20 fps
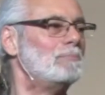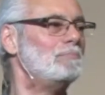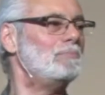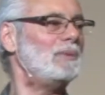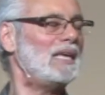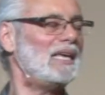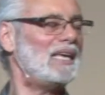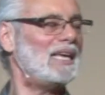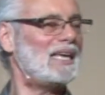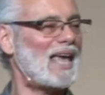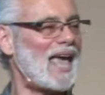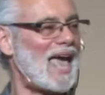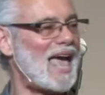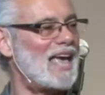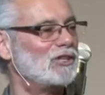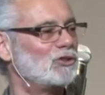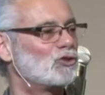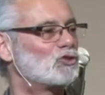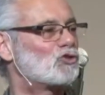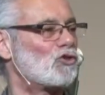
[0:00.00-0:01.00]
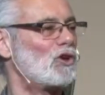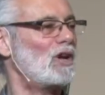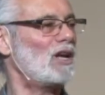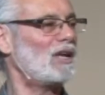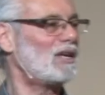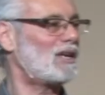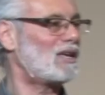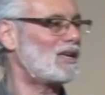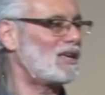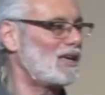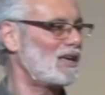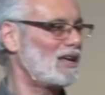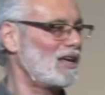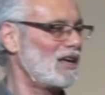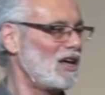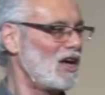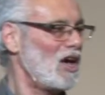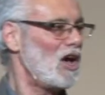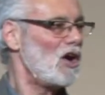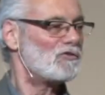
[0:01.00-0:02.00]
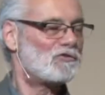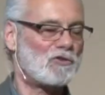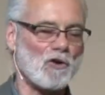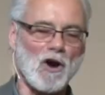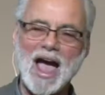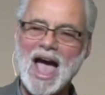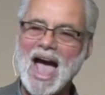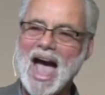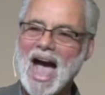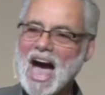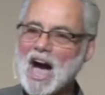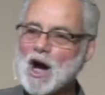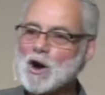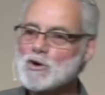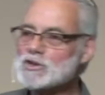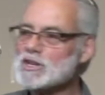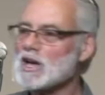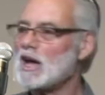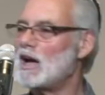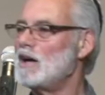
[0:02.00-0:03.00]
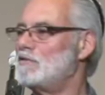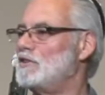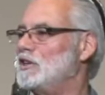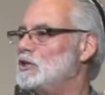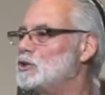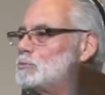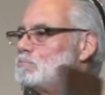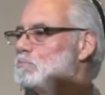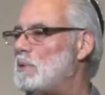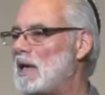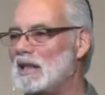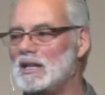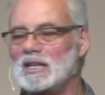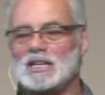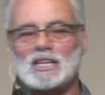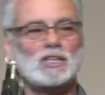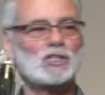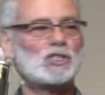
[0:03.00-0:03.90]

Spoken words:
me and drink, for out of his belly